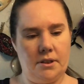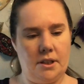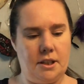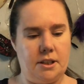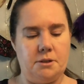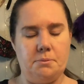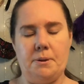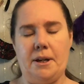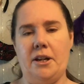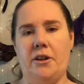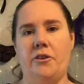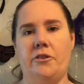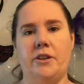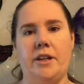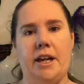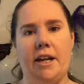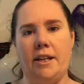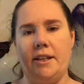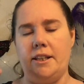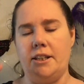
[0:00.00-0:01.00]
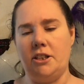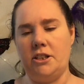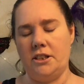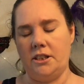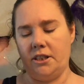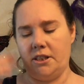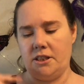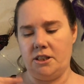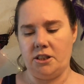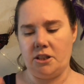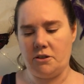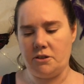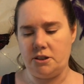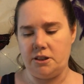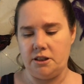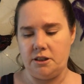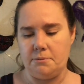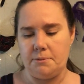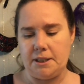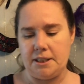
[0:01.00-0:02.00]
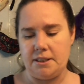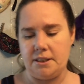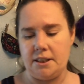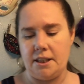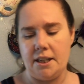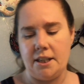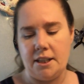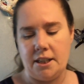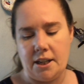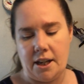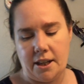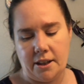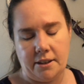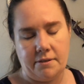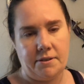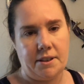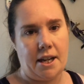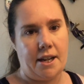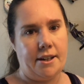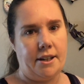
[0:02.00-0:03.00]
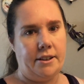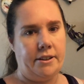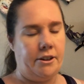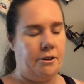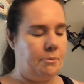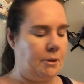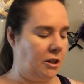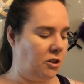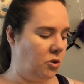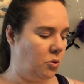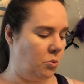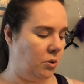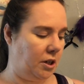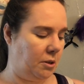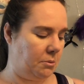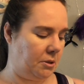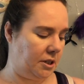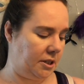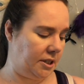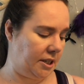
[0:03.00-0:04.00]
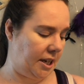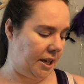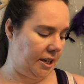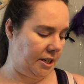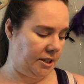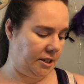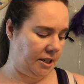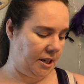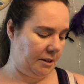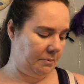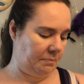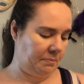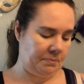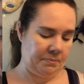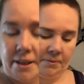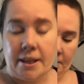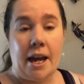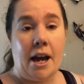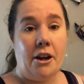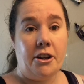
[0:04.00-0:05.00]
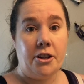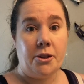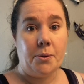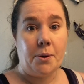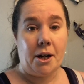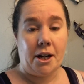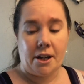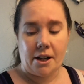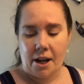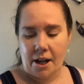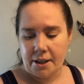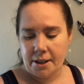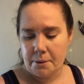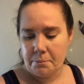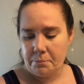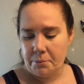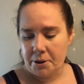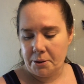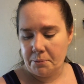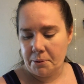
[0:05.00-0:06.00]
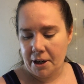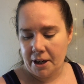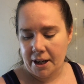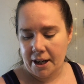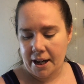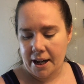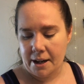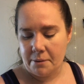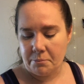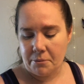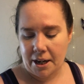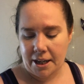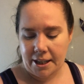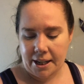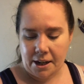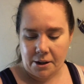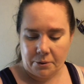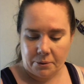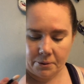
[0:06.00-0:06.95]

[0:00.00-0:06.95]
is by Olay that just soaks into my skin, and I leave that on there about 20 minutes ahead of time. Now you are caught up with where I am right now.